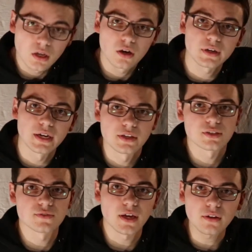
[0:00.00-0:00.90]
Okay,
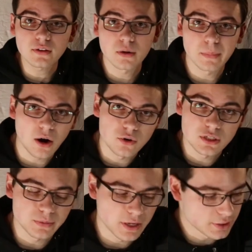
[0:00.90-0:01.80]
so now that our power
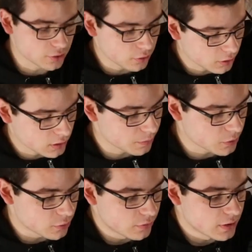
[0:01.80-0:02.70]
supply is hooked up
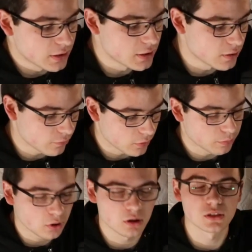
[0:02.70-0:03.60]
to the different
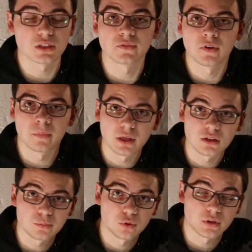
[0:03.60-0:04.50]
parts of our
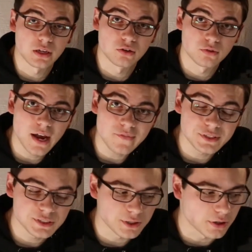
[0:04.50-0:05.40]
motherboard and
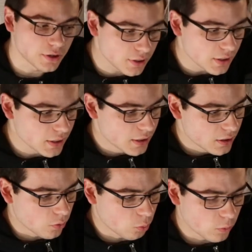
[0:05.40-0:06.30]
graphics card,
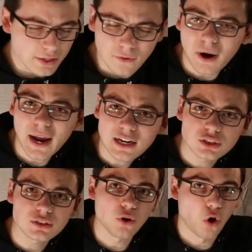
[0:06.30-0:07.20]
we are
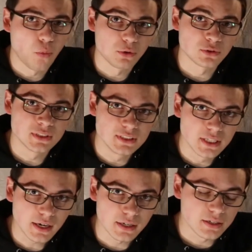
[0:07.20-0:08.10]
actually almost
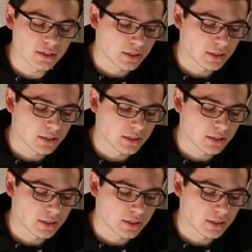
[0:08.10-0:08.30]
done.